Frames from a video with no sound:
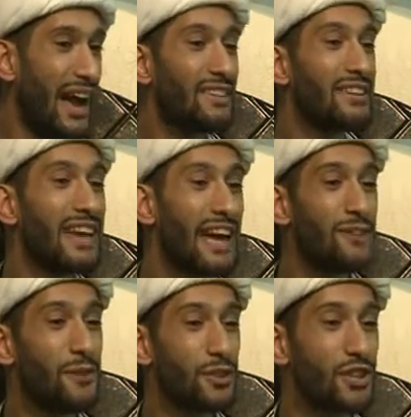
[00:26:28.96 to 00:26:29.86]
and the
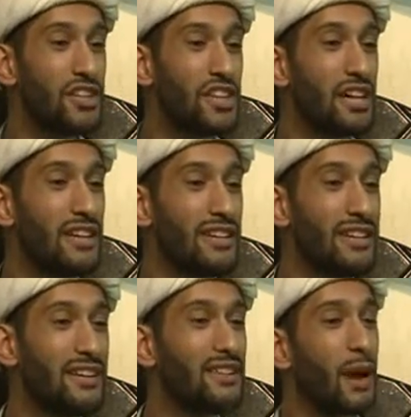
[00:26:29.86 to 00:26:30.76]
Caliph
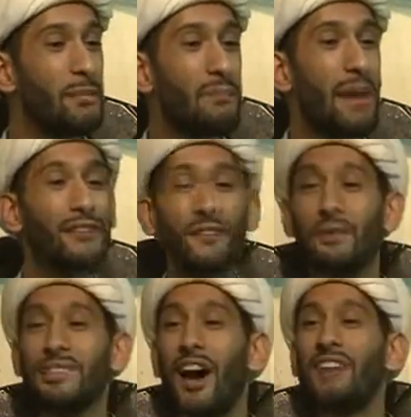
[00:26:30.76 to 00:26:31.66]
al-Rashid is coming back
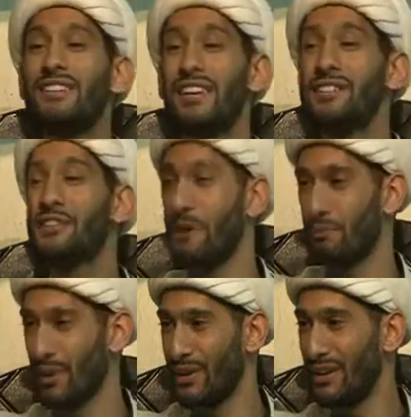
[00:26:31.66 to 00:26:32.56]
from his hunting
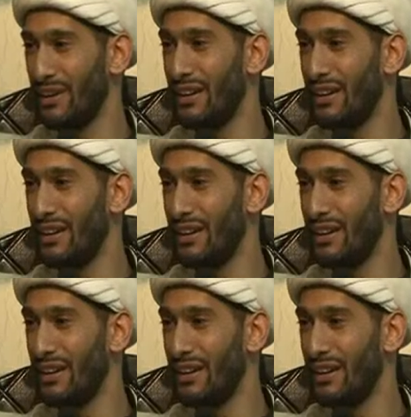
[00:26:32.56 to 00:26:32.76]
trip.